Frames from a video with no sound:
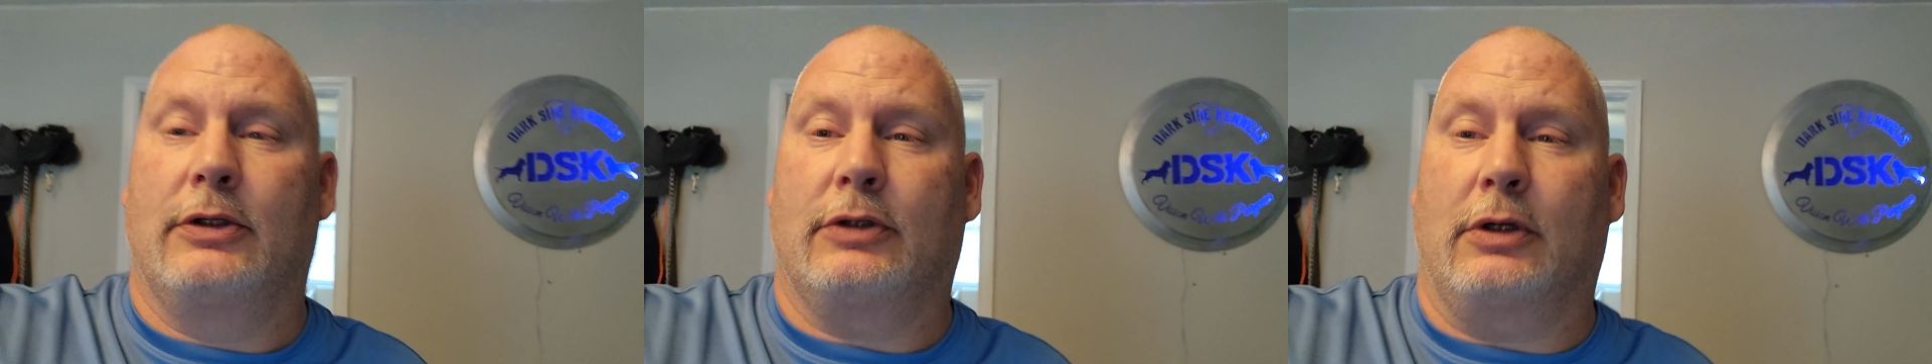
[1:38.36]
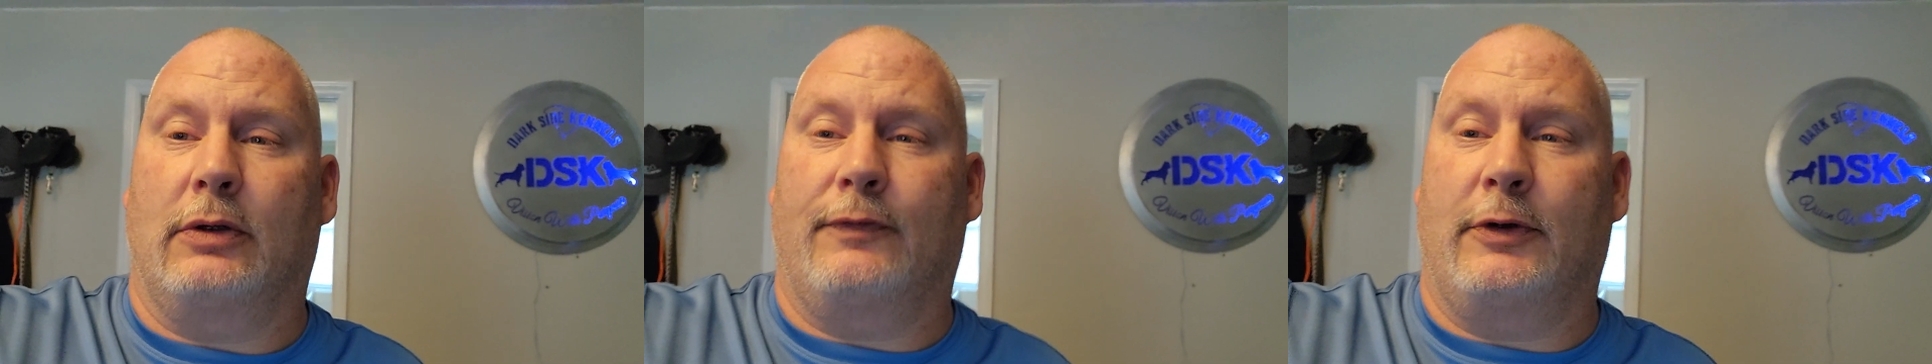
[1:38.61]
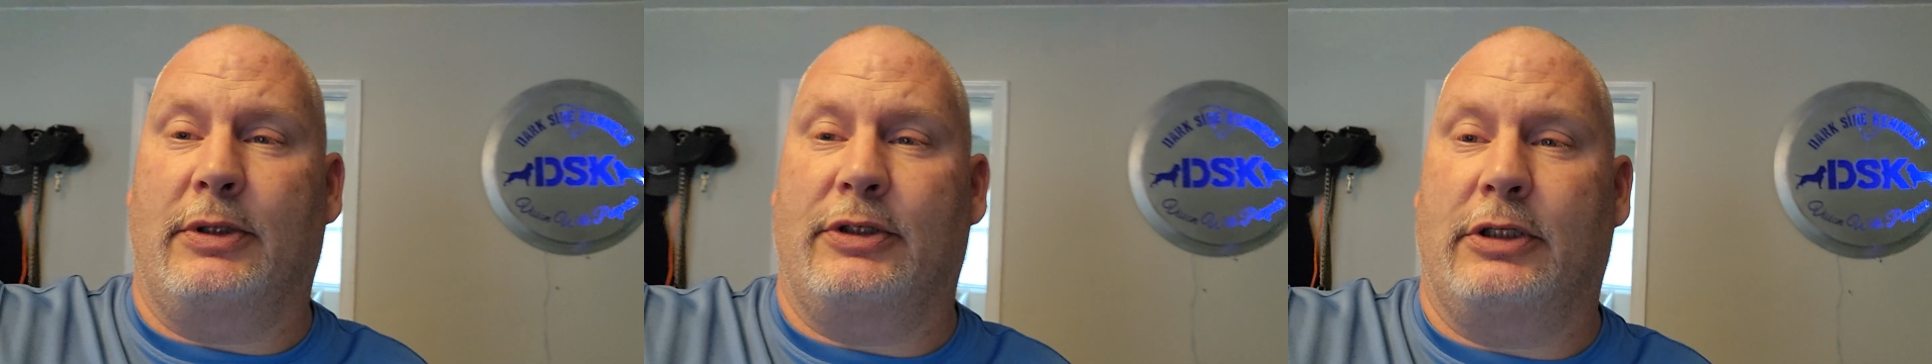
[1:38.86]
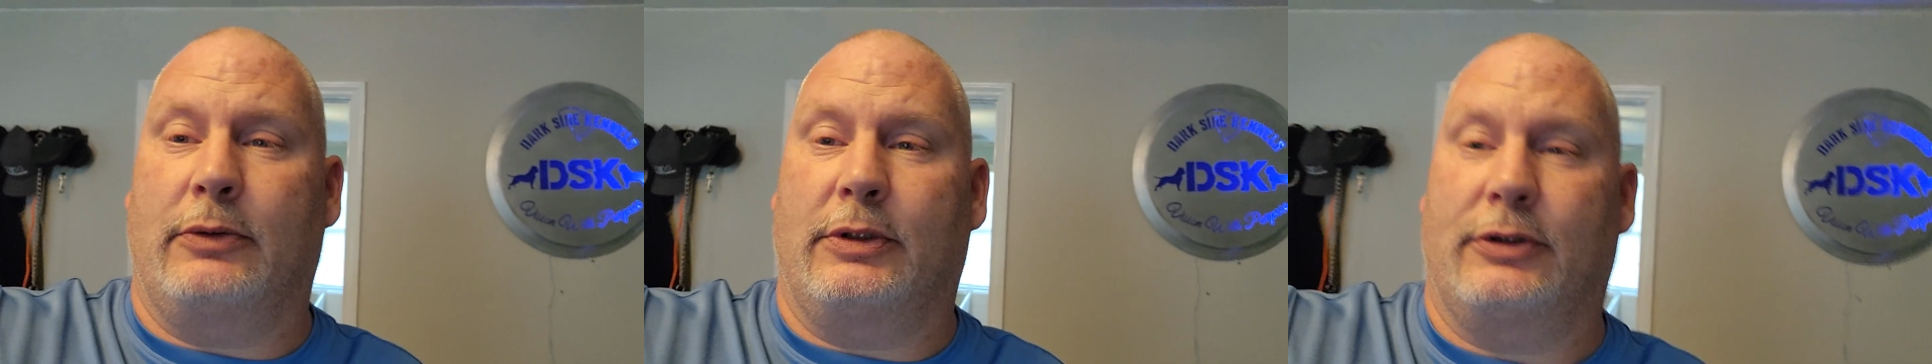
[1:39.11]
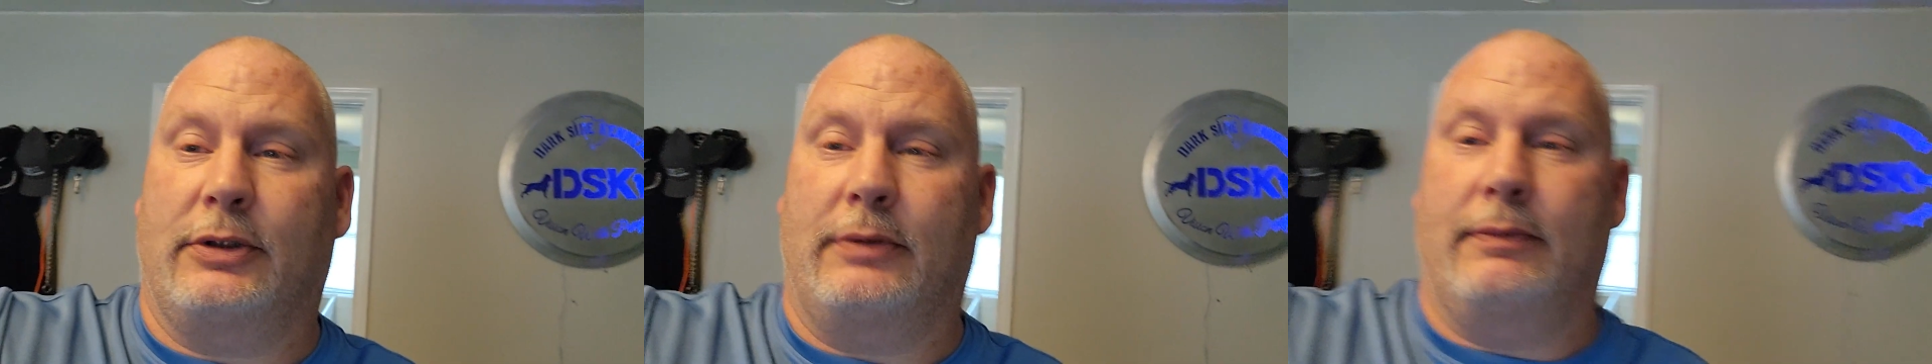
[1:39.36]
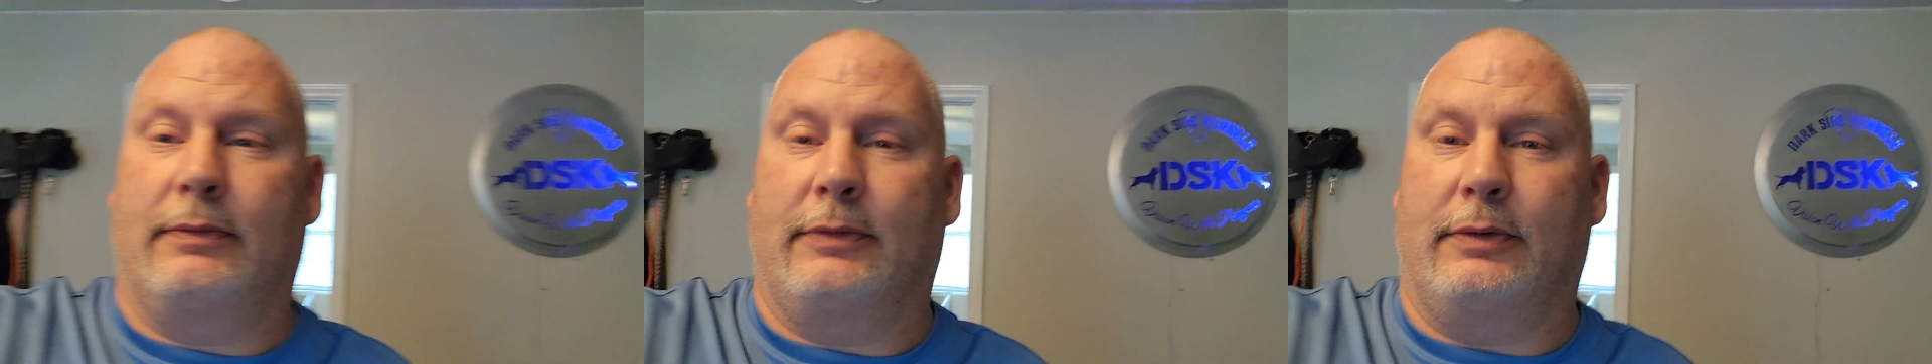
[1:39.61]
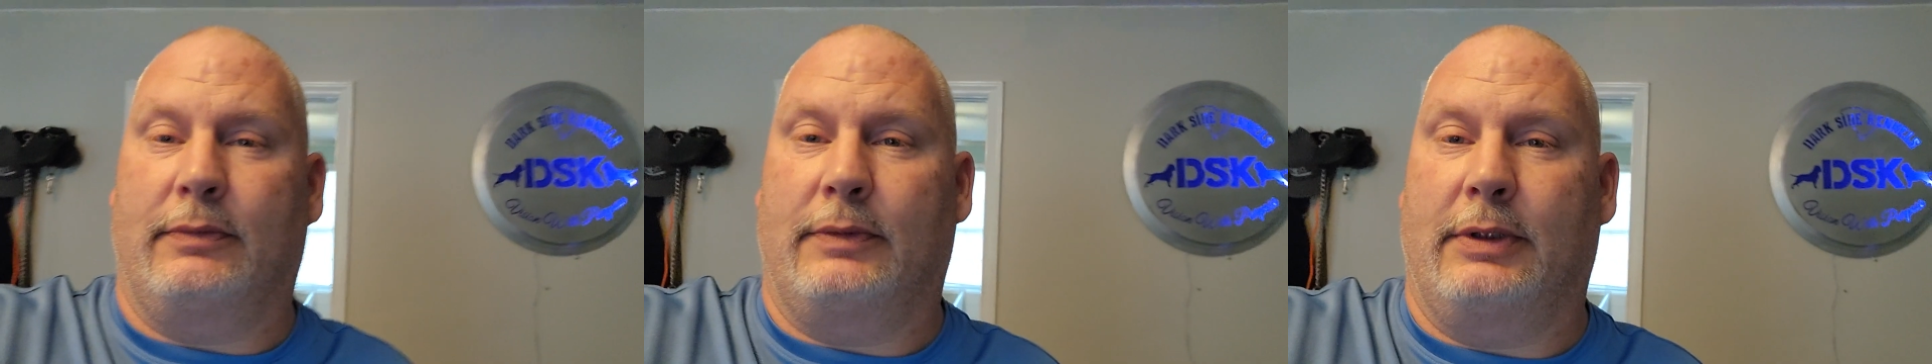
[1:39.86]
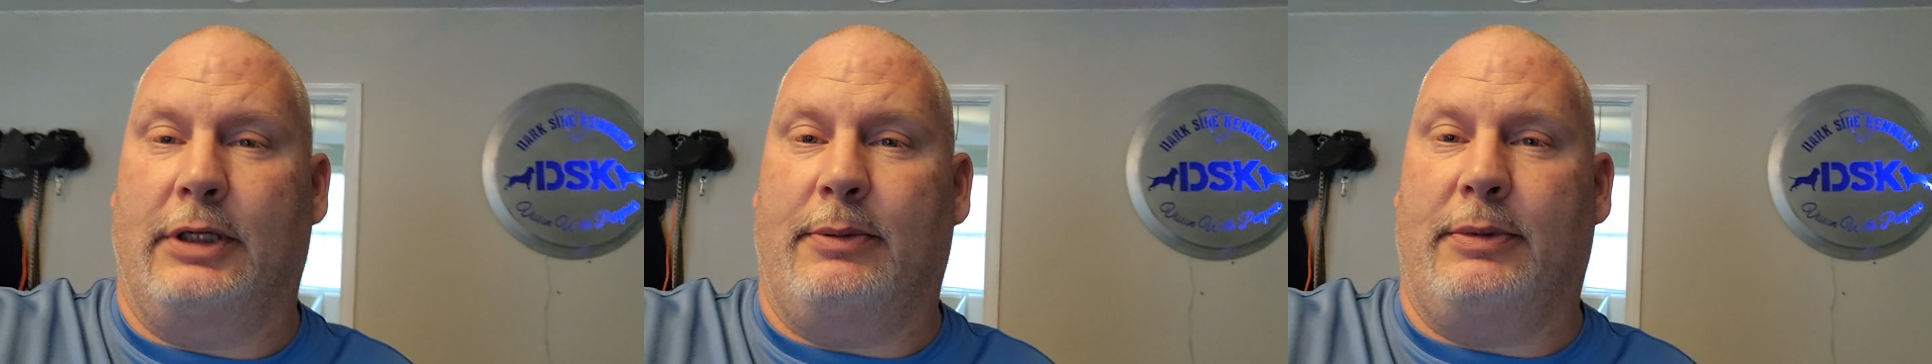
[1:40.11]
So if anybody's interested,
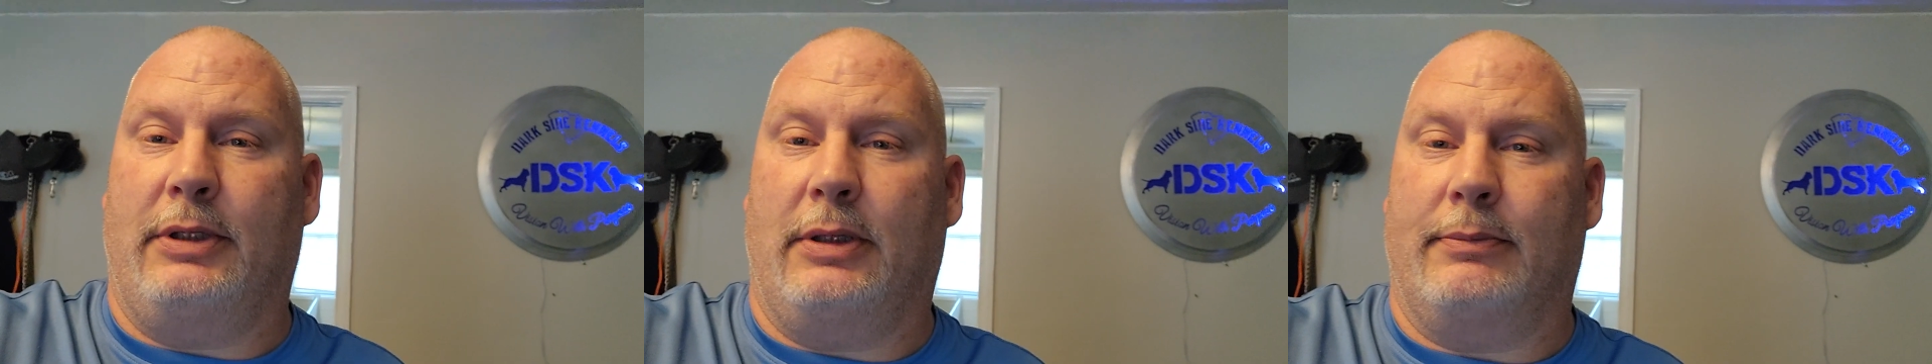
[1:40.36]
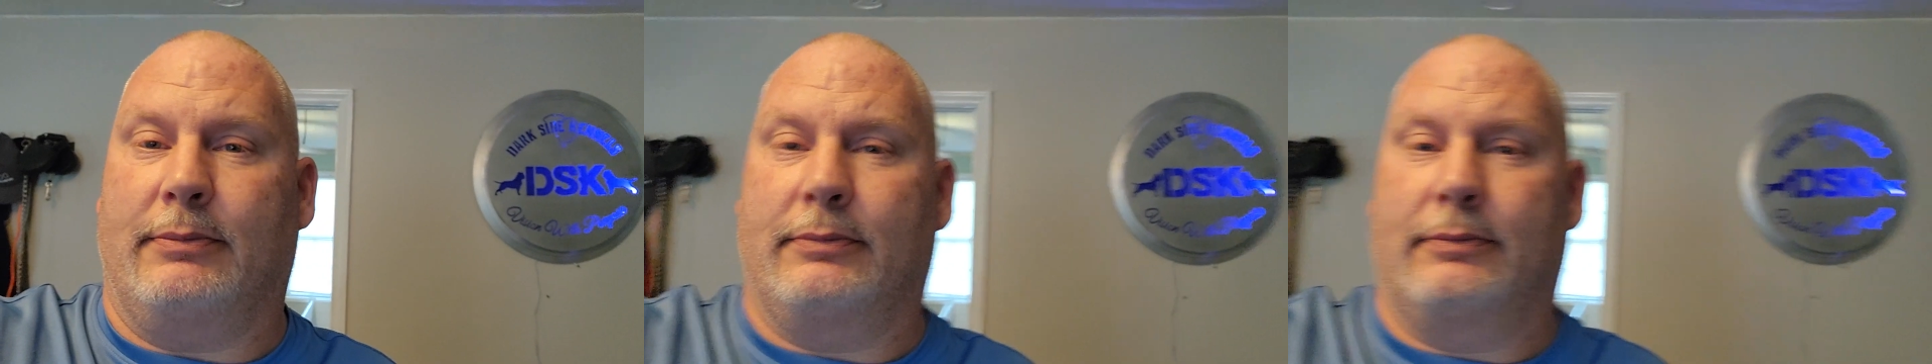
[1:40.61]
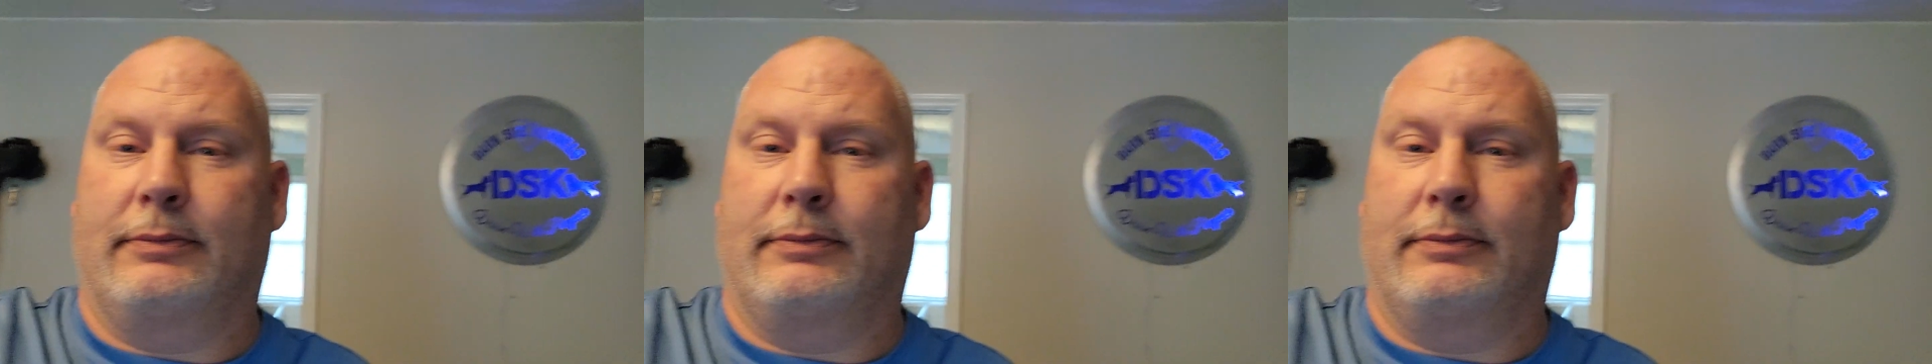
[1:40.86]
hit me up.